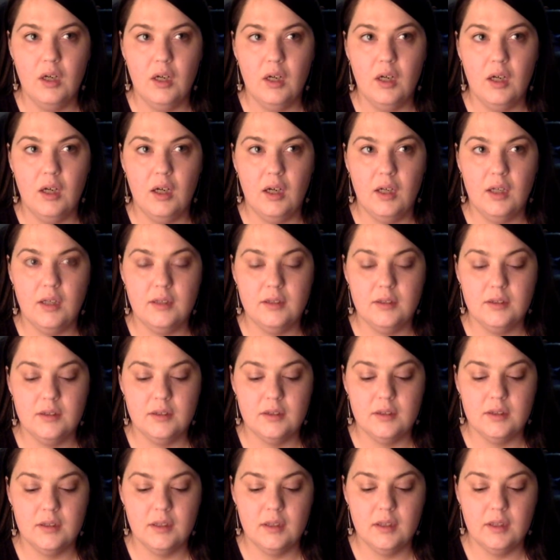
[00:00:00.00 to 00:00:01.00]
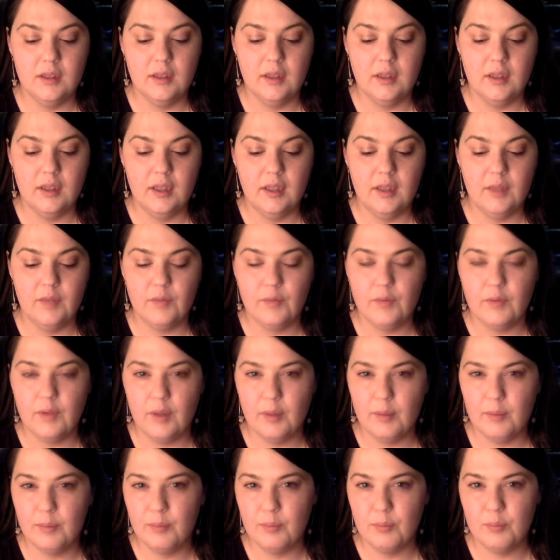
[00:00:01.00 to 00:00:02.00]
And if
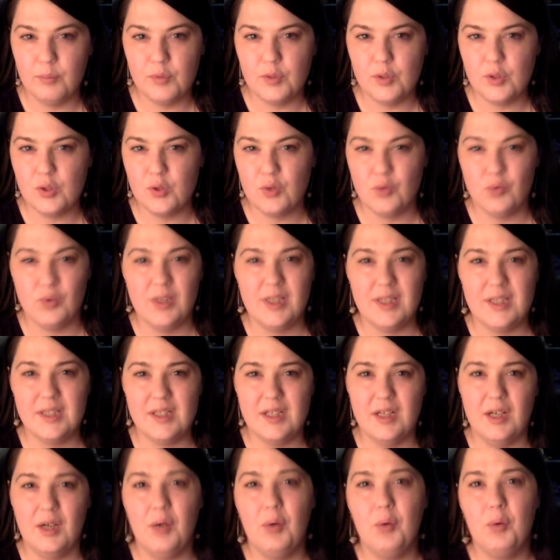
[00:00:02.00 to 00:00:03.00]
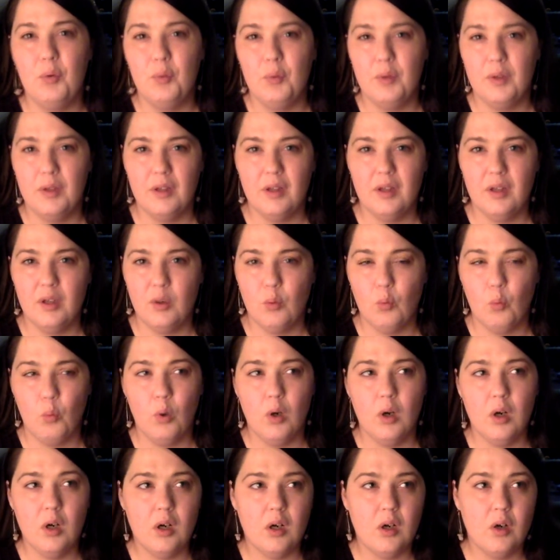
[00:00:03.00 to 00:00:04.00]
I'm stressed out with like
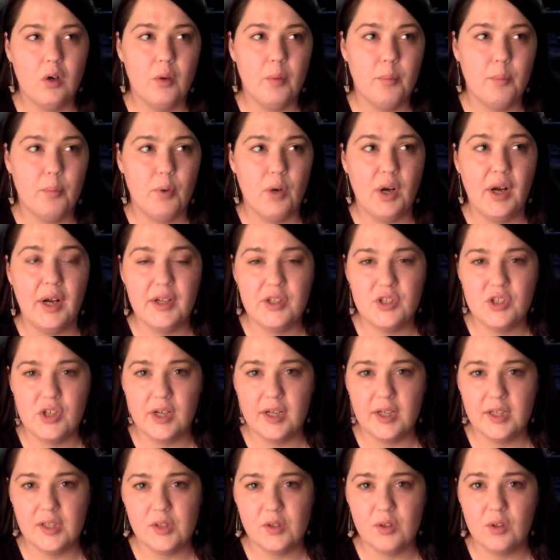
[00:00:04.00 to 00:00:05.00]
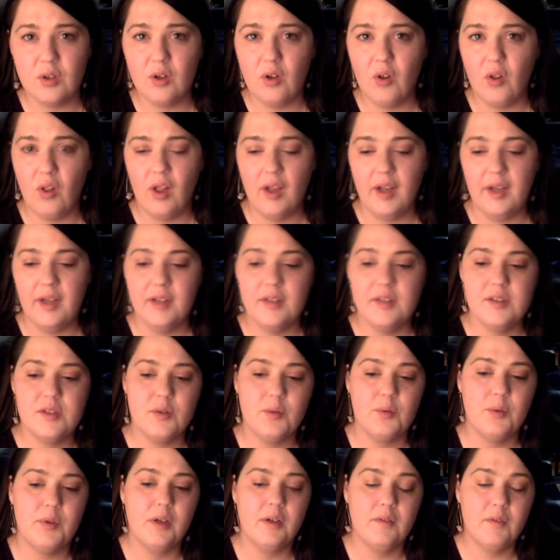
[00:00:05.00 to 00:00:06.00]
work or projects or clients
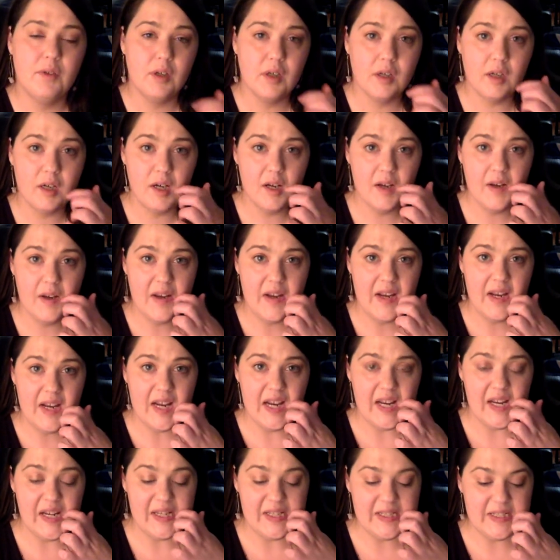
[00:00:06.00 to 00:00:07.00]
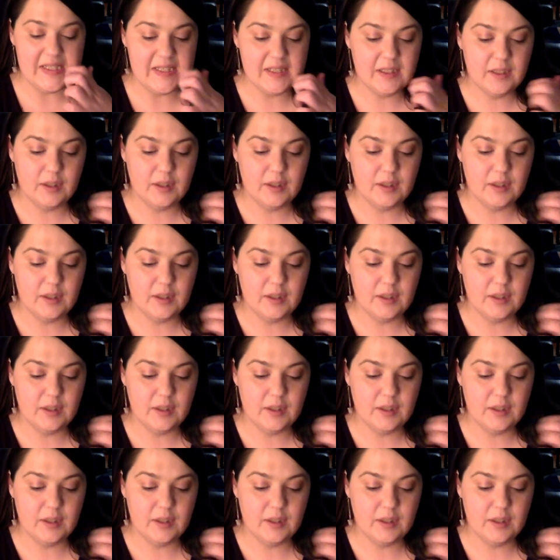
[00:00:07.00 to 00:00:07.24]
or whatever, it